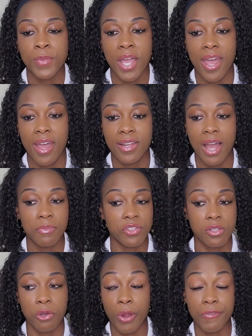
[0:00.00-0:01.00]
And I'm
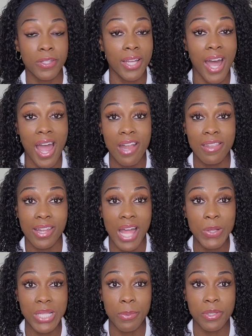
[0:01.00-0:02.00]
just so grateful to God that I
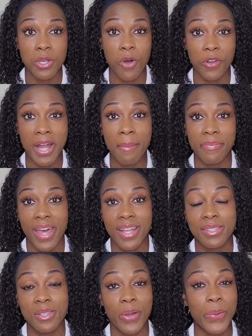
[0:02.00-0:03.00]
was able to overcome
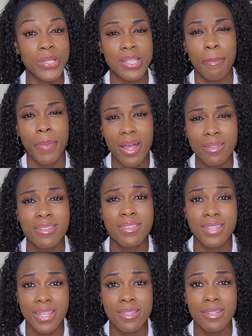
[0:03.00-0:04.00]
that. So it was the best
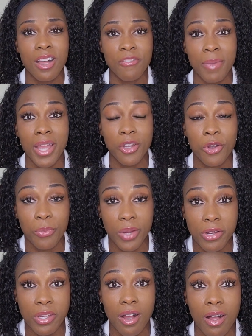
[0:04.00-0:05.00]
season of my
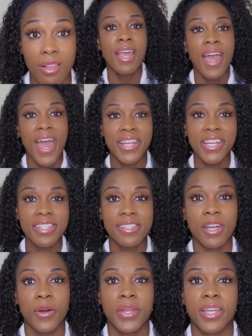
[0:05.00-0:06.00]
career, y'all. Heading into
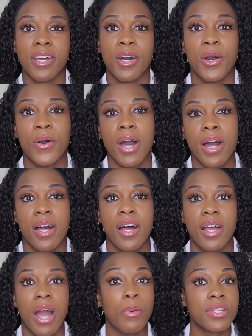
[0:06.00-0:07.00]
Tokyo,
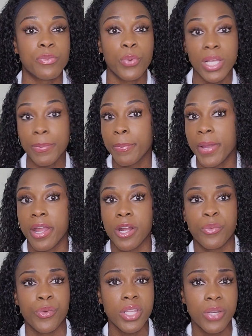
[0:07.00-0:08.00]
I was really
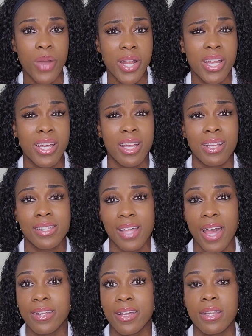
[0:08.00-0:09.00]
prepared, really ready and
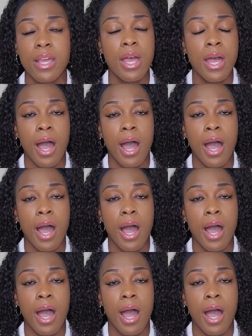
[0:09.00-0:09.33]
excited.